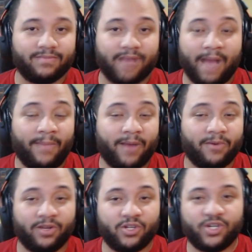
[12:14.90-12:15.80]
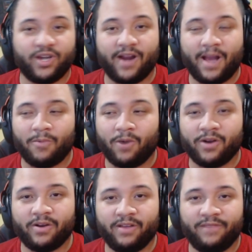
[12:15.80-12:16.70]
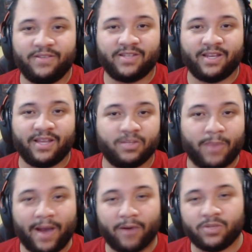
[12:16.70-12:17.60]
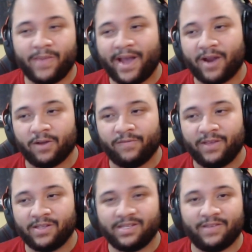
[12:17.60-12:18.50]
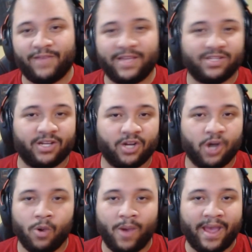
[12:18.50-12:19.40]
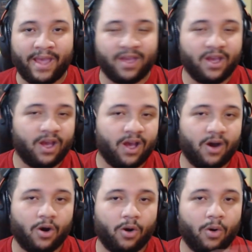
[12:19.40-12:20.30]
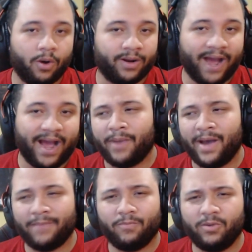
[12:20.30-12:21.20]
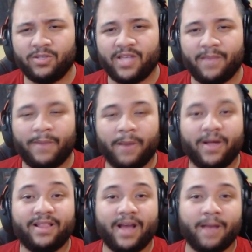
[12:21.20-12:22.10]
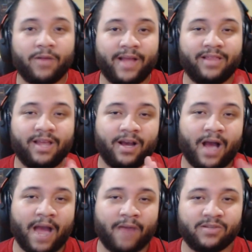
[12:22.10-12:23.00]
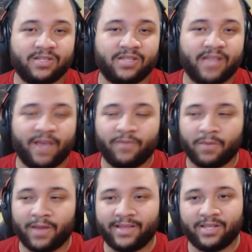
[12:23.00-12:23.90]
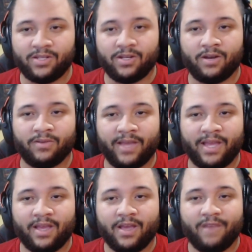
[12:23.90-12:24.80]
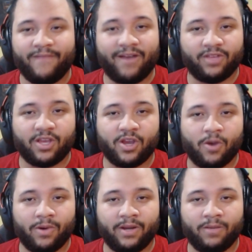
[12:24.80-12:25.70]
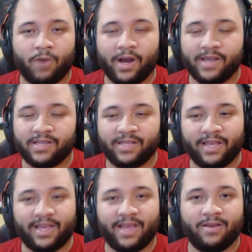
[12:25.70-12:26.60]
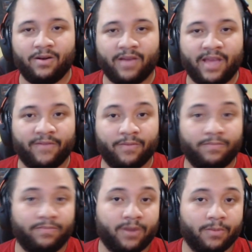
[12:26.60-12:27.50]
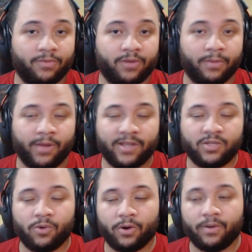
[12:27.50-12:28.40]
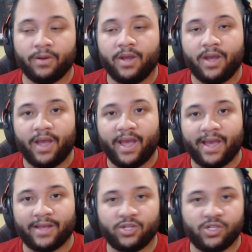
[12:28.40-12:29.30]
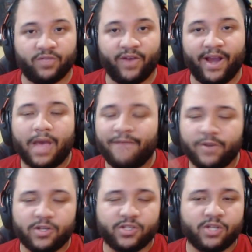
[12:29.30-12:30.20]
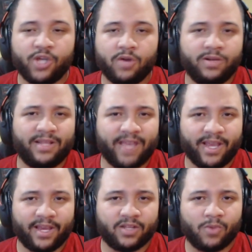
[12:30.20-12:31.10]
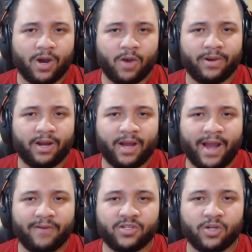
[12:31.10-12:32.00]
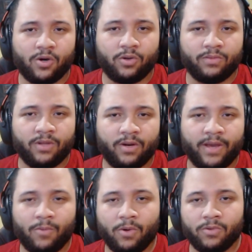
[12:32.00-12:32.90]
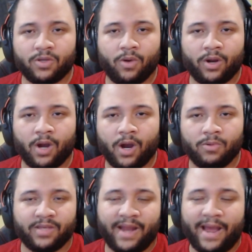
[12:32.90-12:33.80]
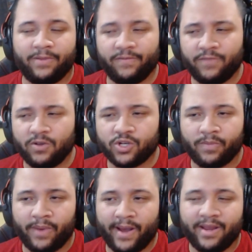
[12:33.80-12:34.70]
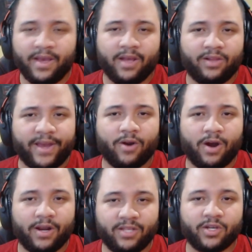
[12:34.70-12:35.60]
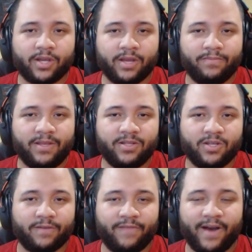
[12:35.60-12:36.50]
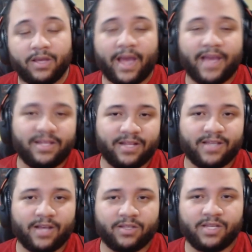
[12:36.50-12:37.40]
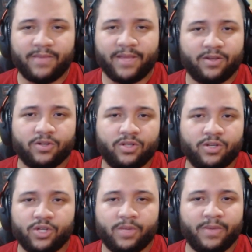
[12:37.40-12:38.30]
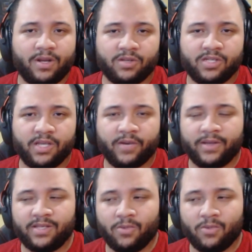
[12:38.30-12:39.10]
I'm not really sure. I wonder if he's going to get his powers back or if that's going to go away or not, but we'll see. But I'm glad that Iris is safe. I'm glad that, they found the cure, what it was, and they gave her their blood to her, and she's fine. At first, Joe didn't take it as well when Iris told him what was going on, what's gonna happen in the future. But later on, he took it fine. Yeah, he did tell the team that there shouldn't be no secrets.